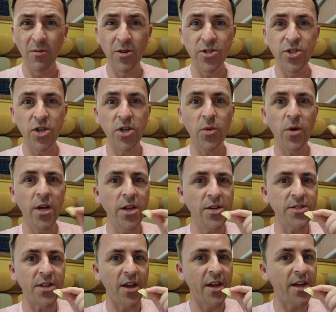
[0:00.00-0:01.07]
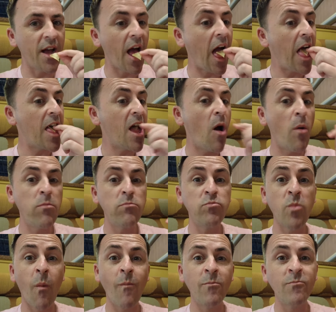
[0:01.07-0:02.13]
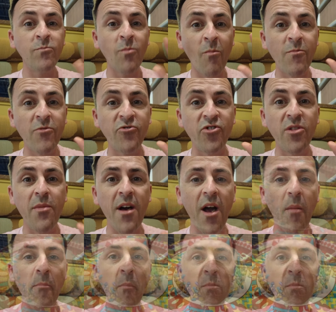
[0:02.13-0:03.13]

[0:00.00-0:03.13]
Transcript: we'll show you what it looks like in a bit.